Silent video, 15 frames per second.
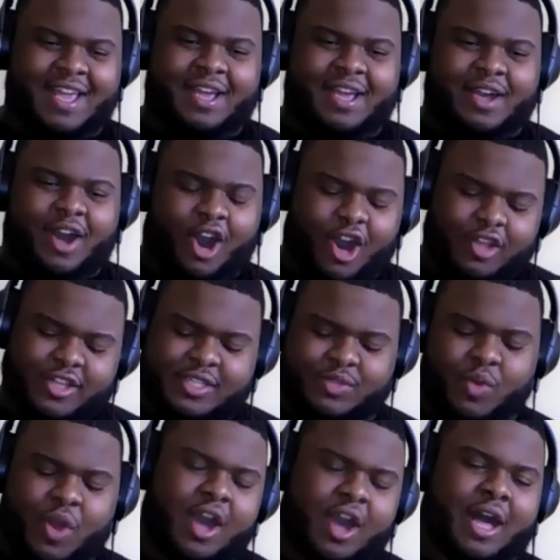All this
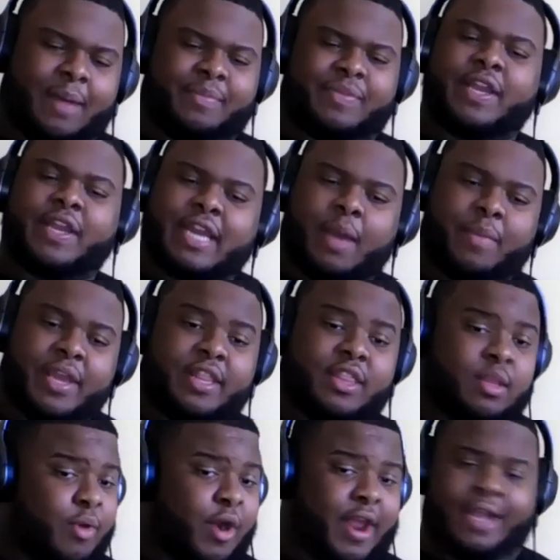while, I'm thinking I'm hitting the
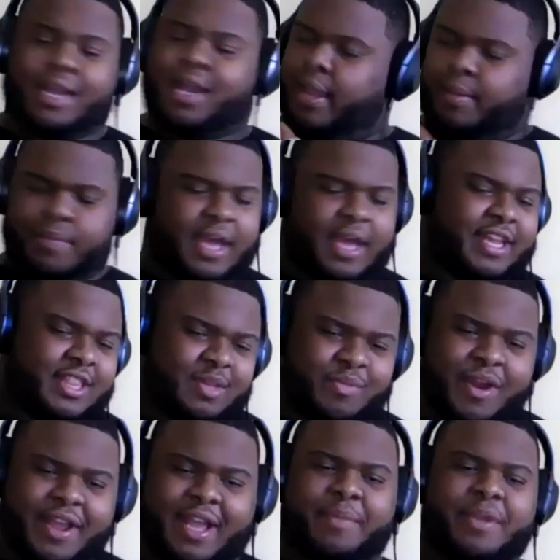brake. I'm not hitting the
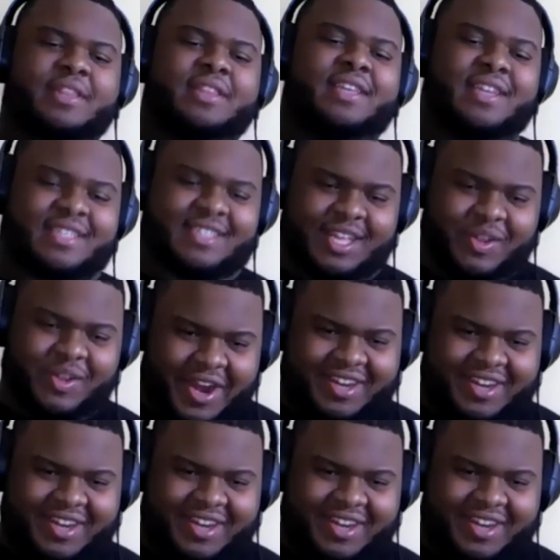brake. I'm hitting the accelerator.